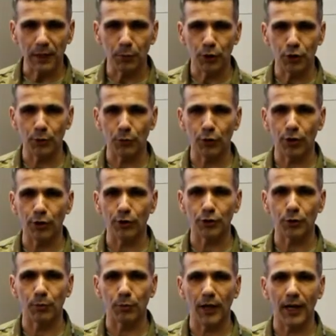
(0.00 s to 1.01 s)
put some critical
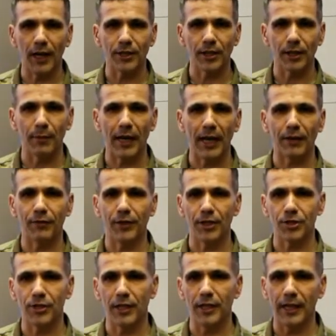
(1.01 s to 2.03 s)
supplies on the back of it
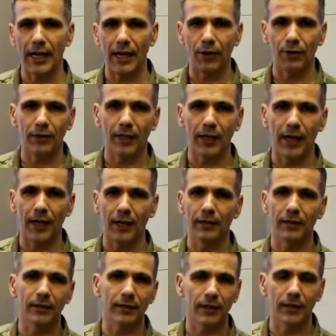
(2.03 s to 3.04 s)
that's needed out
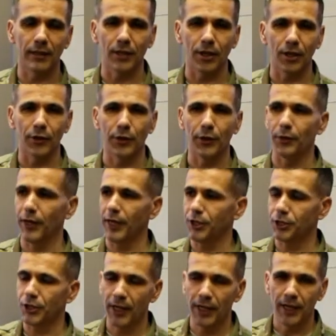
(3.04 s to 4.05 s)
at a gunnery
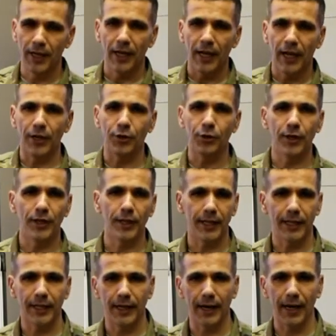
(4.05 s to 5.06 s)
range, and you need to
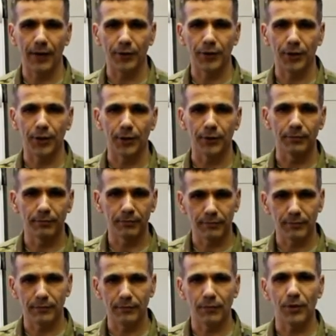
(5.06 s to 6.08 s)
get it out there
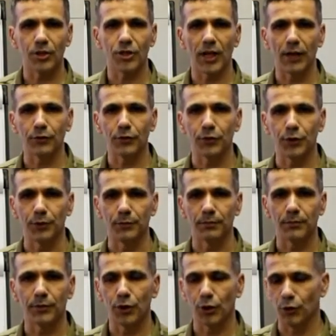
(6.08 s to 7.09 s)
this afternoon.
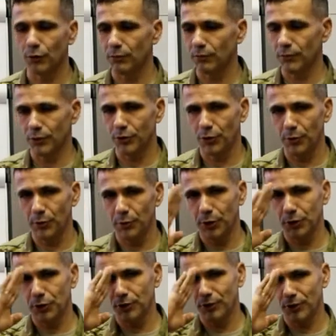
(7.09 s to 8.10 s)
So you see your
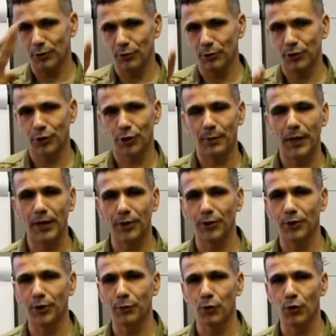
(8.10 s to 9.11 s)
mission, you salute your
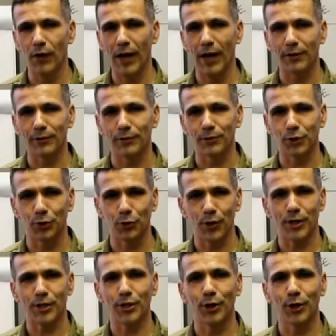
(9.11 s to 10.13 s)
commander, and you move out. So
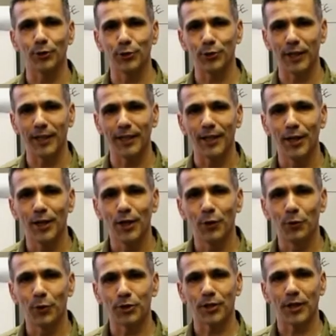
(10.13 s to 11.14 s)
as a young lieutenant,
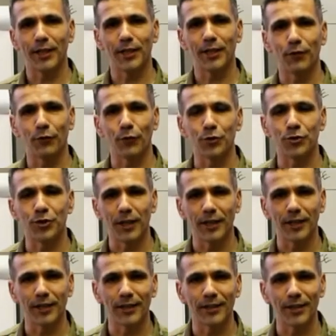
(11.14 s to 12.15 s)
what's likely the first
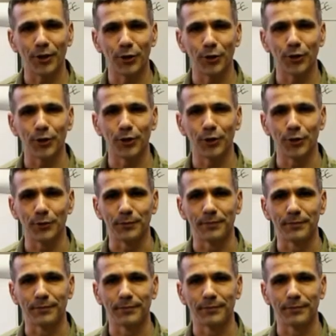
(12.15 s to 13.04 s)
thing that you're going to do?